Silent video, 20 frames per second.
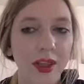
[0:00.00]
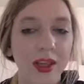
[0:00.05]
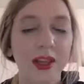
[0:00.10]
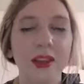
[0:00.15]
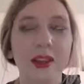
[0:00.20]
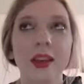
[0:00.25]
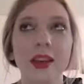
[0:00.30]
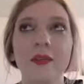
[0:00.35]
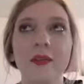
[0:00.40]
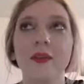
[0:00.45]

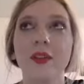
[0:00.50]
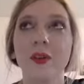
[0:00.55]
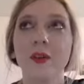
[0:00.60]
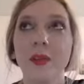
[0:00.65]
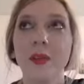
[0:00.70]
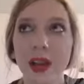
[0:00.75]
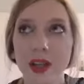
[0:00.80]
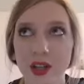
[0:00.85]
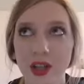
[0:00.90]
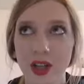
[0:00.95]
the
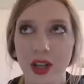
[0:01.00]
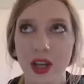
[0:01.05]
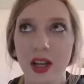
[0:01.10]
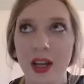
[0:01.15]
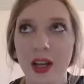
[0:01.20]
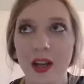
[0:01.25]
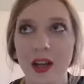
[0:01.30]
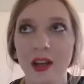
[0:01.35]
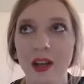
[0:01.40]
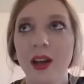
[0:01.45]

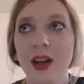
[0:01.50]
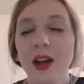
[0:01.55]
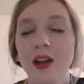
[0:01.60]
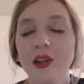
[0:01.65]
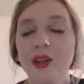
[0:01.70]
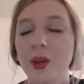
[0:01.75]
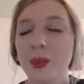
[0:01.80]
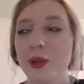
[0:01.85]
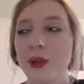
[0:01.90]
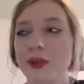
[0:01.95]
information
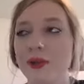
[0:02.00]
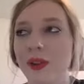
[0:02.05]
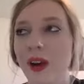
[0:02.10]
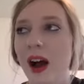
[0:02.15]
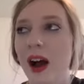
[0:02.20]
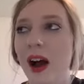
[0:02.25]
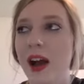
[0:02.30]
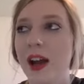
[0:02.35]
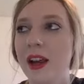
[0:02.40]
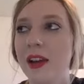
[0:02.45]
to
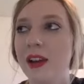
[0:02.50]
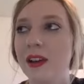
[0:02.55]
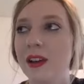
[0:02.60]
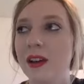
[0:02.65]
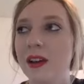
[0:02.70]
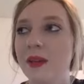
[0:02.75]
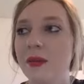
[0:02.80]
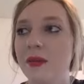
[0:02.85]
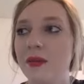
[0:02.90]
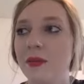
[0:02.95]
provide
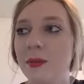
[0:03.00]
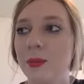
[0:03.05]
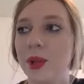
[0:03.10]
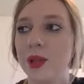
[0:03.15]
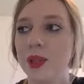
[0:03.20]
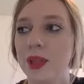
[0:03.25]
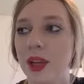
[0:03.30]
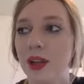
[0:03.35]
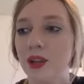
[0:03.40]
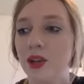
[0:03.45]

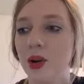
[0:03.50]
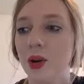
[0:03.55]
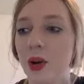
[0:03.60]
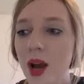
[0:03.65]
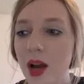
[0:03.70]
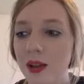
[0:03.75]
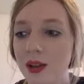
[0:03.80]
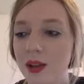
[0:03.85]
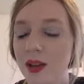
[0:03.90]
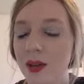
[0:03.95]
potential
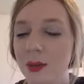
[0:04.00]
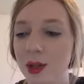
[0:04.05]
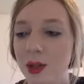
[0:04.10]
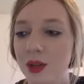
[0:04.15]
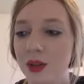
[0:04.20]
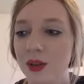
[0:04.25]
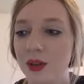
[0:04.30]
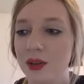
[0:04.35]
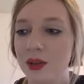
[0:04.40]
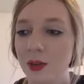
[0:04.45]

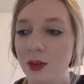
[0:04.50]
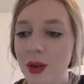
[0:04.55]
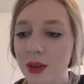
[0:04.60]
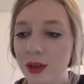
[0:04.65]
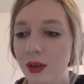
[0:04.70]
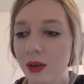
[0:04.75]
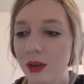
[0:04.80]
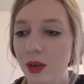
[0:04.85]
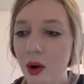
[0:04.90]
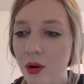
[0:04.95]
customers
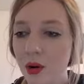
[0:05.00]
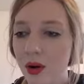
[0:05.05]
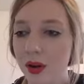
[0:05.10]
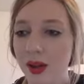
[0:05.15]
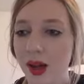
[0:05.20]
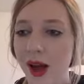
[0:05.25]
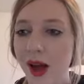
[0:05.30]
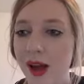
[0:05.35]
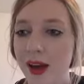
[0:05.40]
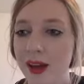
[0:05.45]
with
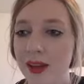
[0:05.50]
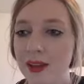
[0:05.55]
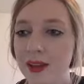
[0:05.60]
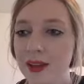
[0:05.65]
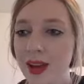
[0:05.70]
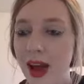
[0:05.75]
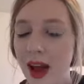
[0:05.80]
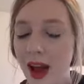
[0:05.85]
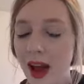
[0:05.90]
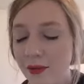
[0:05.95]
localized
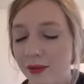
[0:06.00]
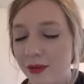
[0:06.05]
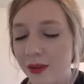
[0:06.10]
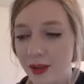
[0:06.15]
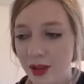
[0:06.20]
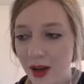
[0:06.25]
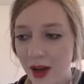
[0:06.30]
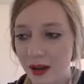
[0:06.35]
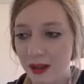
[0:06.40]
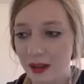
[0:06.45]

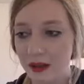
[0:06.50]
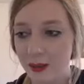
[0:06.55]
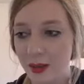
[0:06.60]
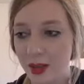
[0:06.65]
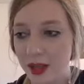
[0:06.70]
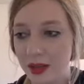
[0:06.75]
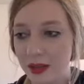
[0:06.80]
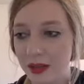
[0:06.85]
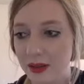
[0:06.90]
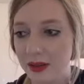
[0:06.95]

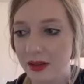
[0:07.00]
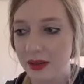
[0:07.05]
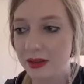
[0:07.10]
advertisements.